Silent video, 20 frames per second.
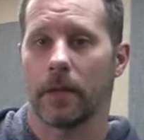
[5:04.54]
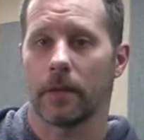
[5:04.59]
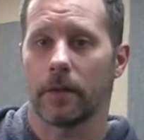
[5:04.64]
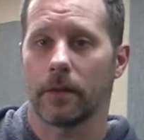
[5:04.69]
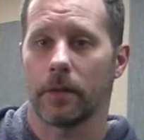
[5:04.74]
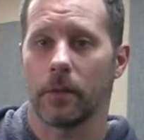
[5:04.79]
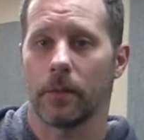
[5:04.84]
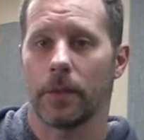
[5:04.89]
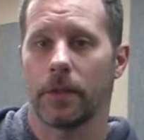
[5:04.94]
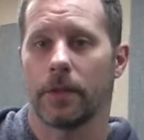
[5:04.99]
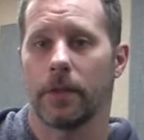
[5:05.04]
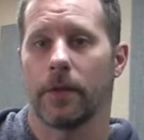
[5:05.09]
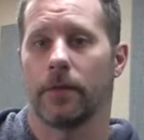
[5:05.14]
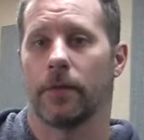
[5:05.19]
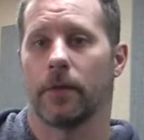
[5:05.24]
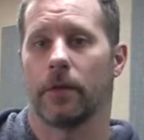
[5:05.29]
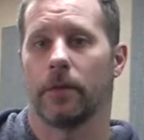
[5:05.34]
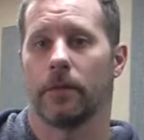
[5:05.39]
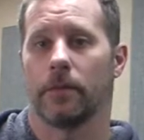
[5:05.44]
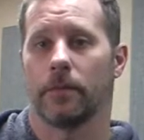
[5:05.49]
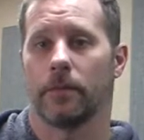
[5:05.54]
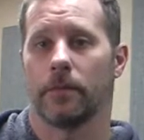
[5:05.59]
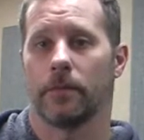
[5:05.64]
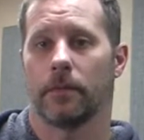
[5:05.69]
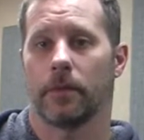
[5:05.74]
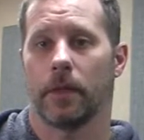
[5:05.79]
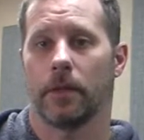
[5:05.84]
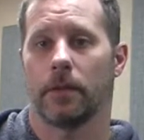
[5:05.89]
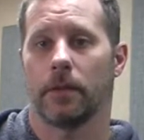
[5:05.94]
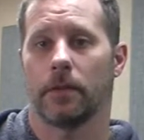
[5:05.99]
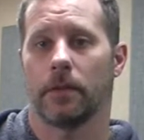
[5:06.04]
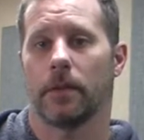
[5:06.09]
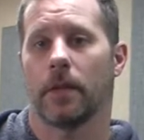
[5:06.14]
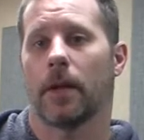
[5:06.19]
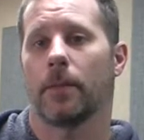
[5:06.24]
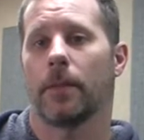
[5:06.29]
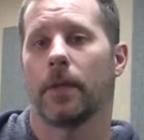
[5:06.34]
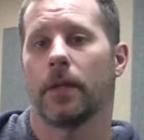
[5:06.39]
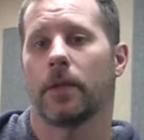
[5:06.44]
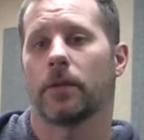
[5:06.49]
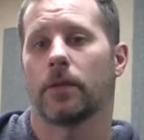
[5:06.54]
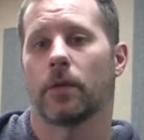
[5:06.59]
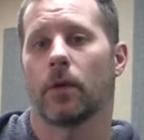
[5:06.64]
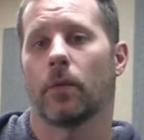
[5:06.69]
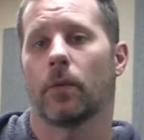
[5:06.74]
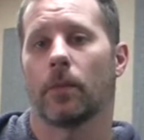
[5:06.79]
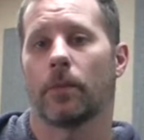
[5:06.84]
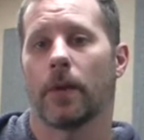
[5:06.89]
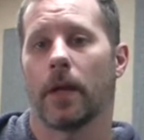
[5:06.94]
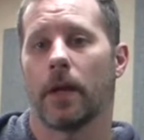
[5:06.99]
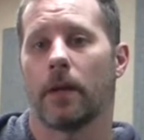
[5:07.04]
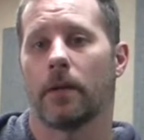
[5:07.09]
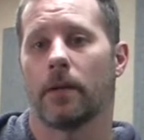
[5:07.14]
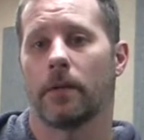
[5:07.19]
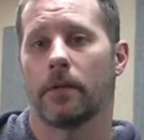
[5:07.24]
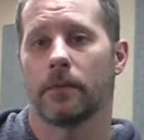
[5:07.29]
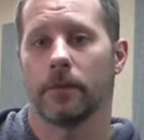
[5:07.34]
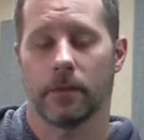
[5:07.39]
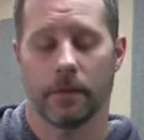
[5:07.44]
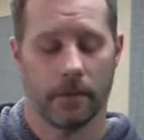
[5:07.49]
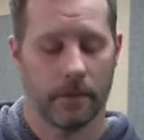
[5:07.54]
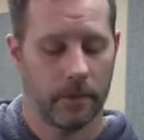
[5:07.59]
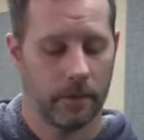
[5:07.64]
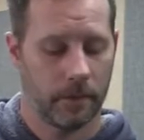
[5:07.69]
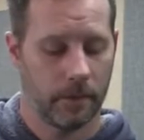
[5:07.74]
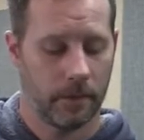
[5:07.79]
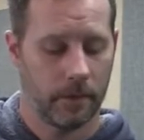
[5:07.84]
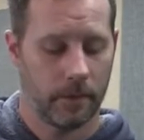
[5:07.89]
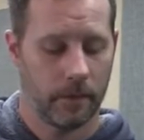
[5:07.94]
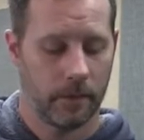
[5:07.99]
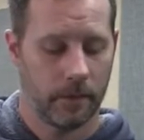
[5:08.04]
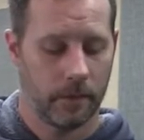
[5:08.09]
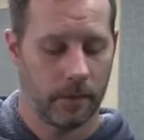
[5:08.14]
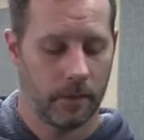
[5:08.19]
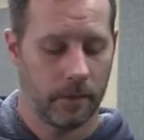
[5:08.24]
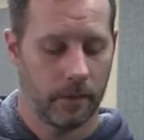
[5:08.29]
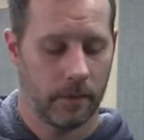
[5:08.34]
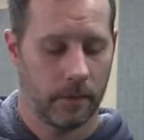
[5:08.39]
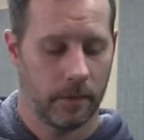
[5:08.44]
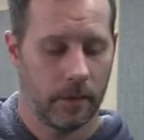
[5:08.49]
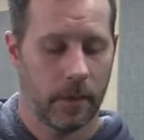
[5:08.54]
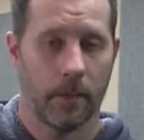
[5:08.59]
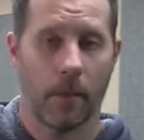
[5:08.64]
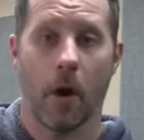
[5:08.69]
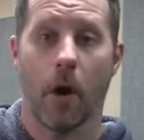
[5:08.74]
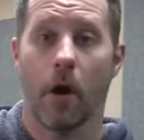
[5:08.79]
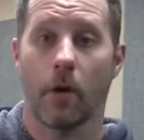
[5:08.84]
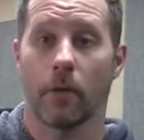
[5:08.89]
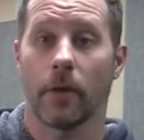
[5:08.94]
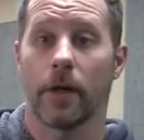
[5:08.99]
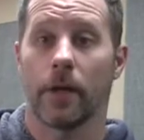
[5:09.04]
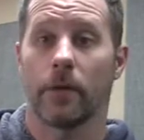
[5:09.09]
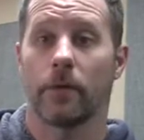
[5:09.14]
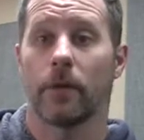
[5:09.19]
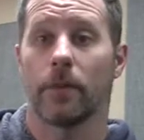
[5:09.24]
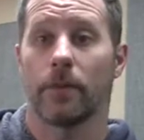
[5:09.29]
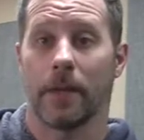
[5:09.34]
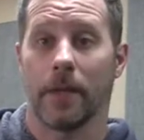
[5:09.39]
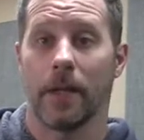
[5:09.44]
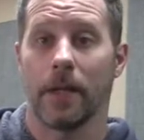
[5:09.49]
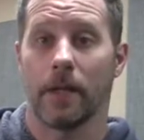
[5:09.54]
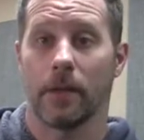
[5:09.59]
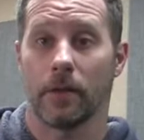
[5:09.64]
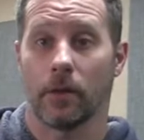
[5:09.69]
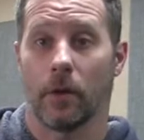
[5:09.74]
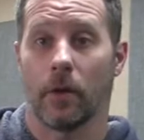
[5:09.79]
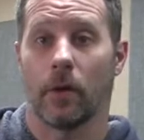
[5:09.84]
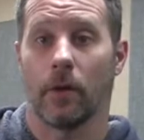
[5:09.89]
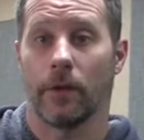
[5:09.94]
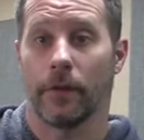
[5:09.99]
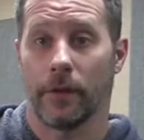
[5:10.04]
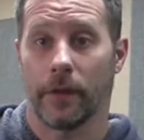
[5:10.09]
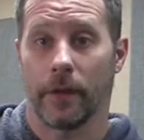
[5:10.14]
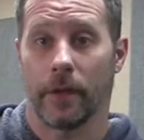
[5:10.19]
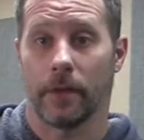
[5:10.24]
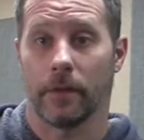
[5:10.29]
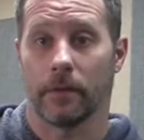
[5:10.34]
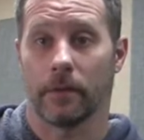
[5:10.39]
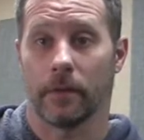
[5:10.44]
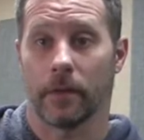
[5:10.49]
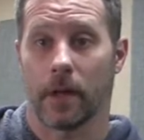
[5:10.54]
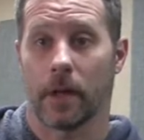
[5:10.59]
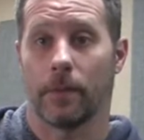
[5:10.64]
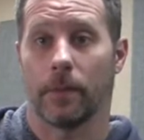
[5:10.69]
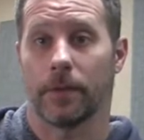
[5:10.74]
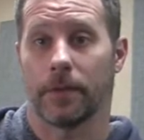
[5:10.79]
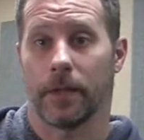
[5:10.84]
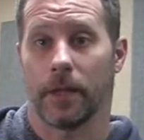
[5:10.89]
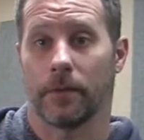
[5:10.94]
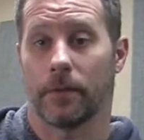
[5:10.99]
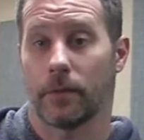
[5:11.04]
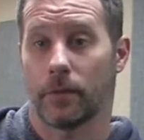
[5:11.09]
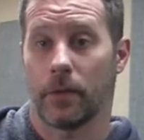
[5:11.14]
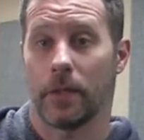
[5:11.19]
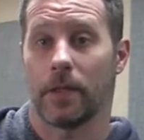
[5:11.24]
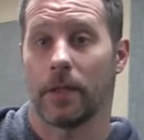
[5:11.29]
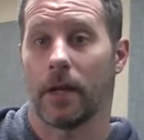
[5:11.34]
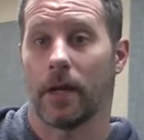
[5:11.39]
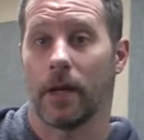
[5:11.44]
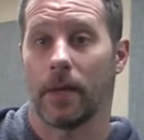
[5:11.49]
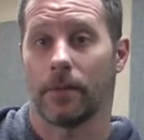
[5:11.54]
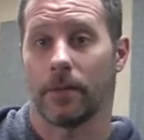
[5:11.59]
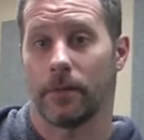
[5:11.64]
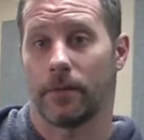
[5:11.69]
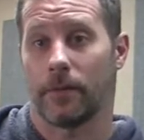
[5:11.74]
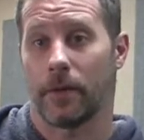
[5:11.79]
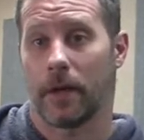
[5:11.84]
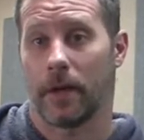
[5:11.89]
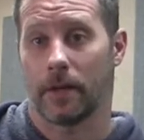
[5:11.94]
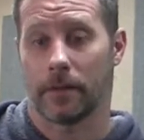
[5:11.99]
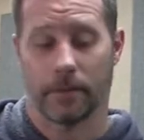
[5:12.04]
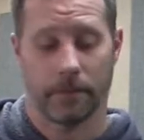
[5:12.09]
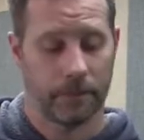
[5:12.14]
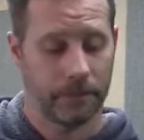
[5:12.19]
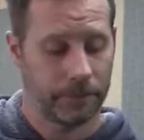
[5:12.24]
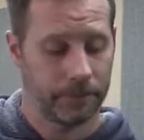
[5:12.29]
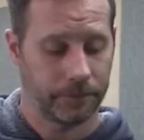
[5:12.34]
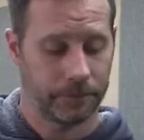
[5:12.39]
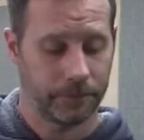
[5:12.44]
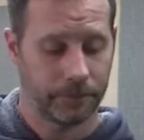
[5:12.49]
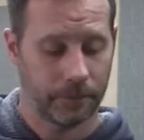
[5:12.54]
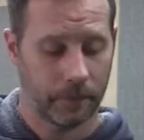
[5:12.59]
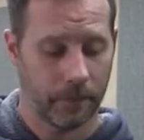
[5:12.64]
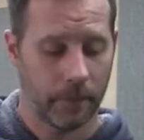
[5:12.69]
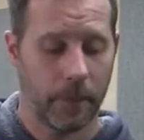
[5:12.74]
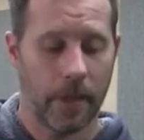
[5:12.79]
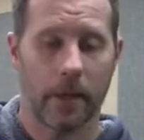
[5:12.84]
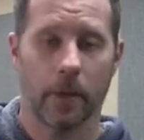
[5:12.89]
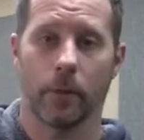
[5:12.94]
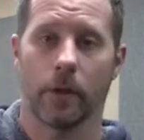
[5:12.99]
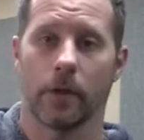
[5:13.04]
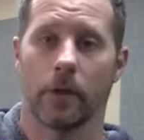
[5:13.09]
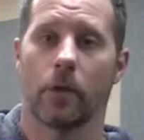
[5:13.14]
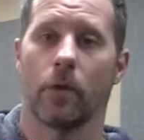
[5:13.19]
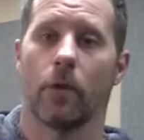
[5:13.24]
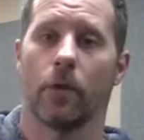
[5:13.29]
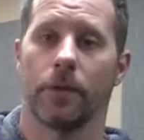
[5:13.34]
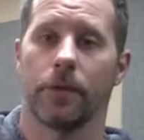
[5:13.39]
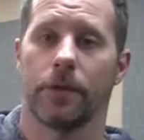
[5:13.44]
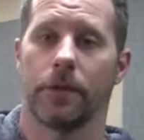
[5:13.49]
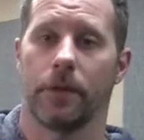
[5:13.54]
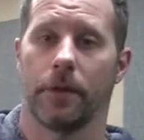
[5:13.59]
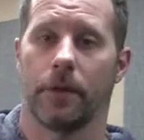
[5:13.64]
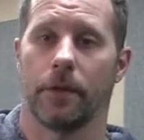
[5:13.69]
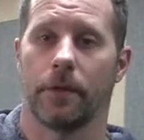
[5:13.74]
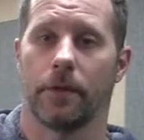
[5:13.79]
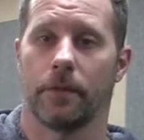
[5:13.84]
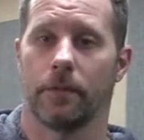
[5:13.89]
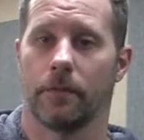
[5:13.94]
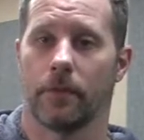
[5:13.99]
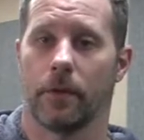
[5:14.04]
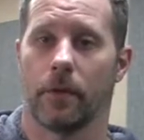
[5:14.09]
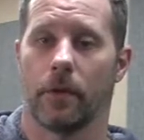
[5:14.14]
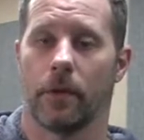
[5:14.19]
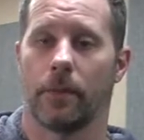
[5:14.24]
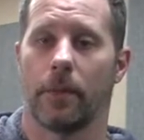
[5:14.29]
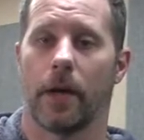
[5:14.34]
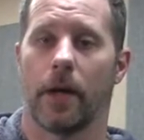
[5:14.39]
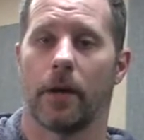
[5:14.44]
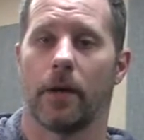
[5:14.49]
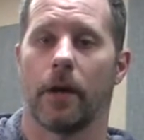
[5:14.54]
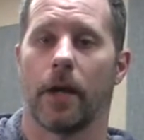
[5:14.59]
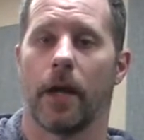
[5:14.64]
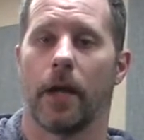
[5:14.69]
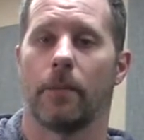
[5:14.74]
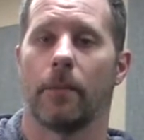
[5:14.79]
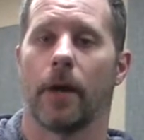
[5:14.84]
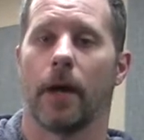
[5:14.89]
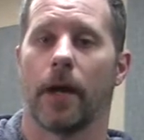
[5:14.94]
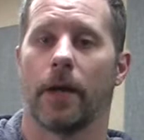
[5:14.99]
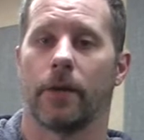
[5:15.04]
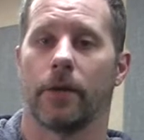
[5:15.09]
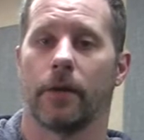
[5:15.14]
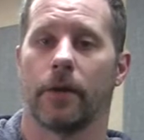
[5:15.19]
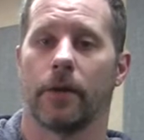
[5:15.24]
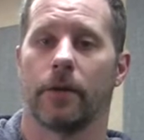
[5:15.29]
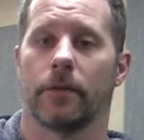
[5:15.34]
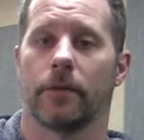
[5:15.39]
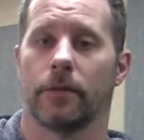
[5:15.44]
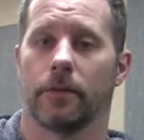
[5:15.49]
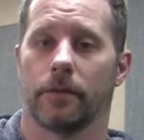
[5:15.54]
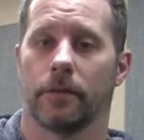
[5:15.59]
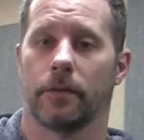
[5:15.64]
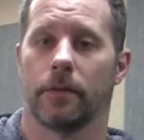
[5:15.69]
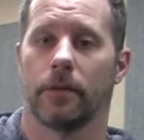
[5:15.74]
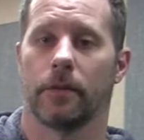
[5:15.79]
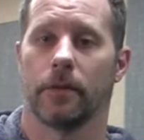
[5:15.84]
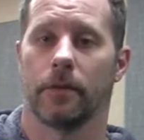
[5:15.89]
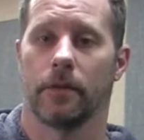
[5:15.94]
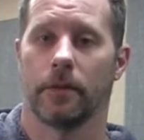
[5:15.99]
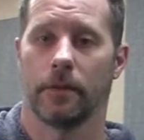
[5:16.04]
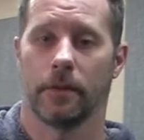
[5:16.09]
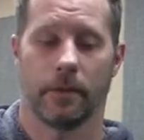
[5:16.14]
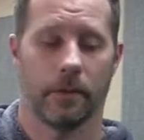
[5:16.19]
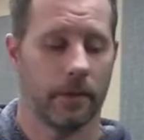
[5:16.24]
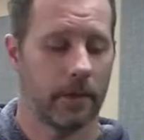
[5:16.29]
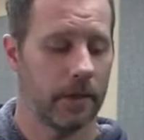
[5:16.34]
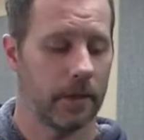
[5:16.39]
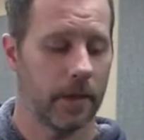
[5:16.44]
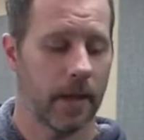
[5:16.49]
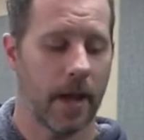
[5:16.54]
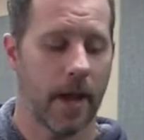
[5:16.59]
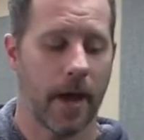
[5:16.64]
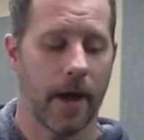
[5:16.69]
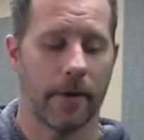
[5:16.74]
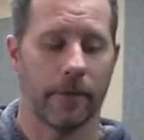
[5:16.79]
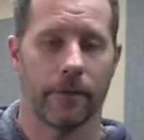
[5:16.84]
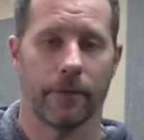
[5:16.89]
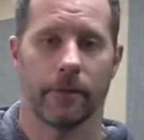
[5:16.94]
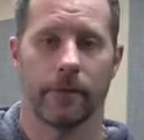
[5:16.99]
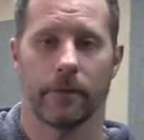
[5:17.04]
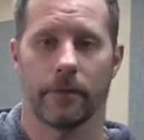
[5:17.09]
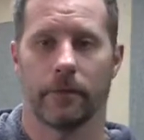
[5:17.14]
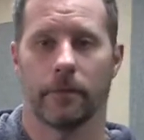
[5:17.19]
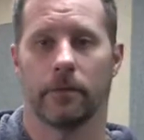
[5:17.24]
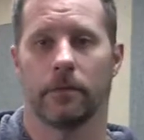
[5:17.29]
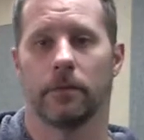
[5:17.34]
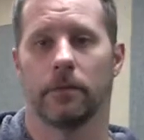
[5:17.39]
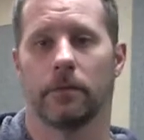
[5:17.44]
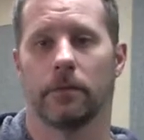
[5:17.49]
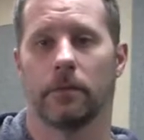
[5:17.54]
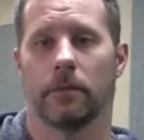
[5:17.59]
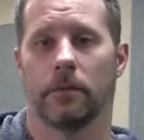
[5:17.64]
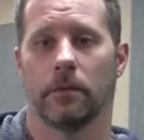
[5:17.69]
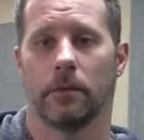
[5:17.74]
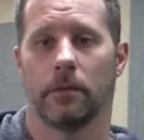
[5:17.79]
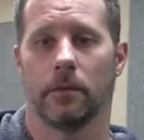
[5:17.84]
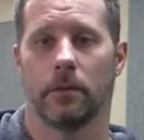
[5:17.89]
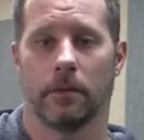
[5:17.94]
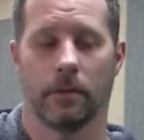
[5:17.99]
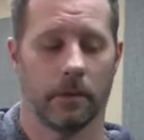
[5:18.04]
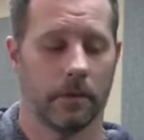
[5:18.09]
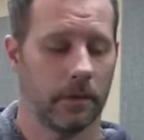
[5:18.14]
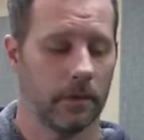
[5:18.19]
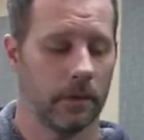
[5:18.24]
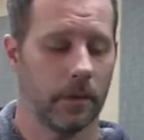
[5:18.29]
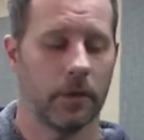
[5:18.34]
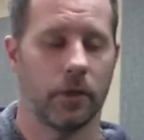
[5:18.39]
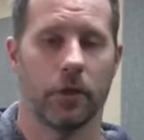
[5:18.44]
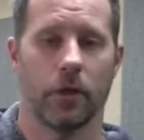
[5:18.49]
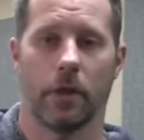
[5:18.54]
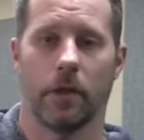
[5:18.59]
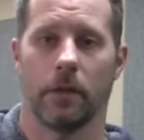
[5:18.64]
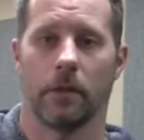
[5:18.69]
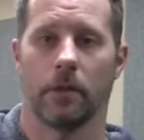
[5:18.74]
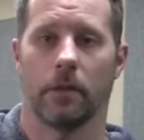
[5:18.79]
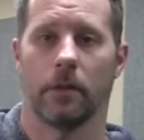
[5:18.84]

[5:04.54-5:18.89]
it a little bit different. right? To not make it so repetitive. I'm already repeating the whole thing a couple times, 3 times in fact. And by the way, the chords here going by are A minor, then to F, to G,